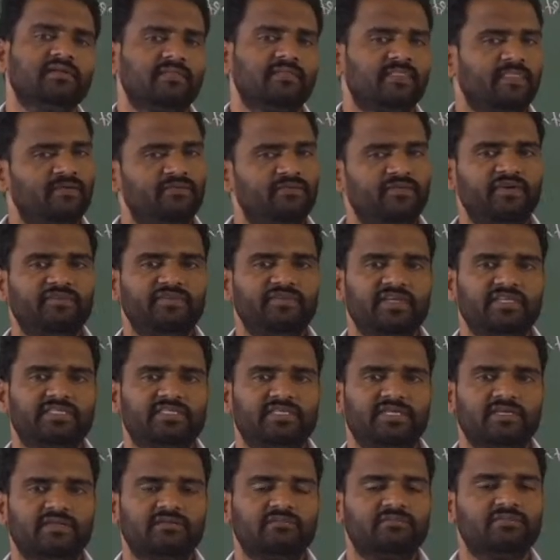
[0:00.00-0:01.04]
wave
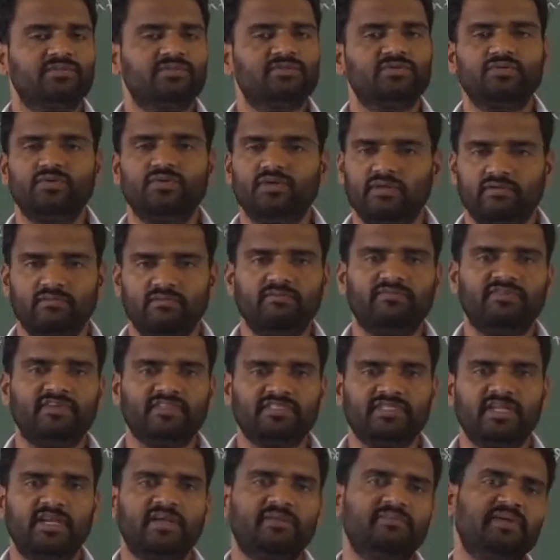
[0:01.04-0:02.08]
nature. So first
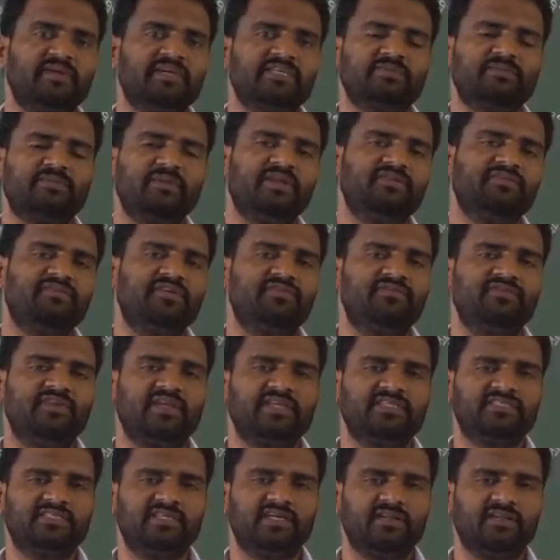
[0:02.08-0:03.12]
let me explain wave
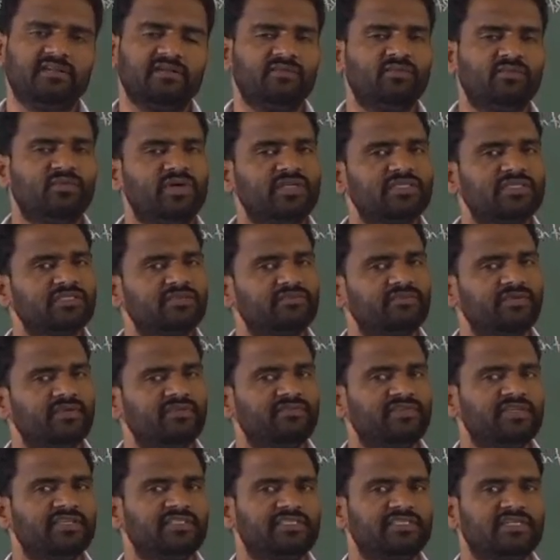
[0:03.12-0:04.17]
nature. What is the wave
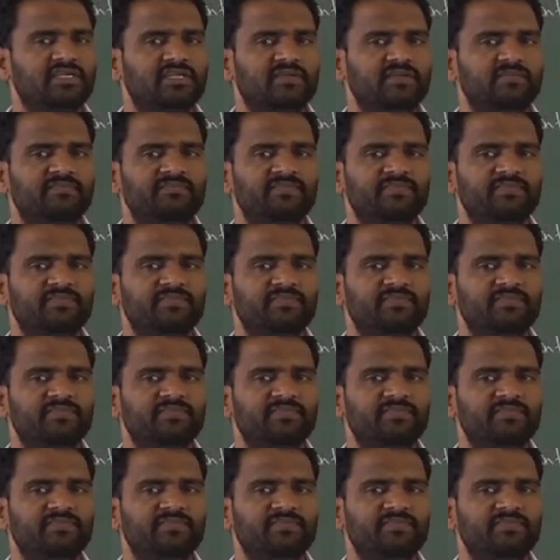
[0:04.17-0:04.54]
nature?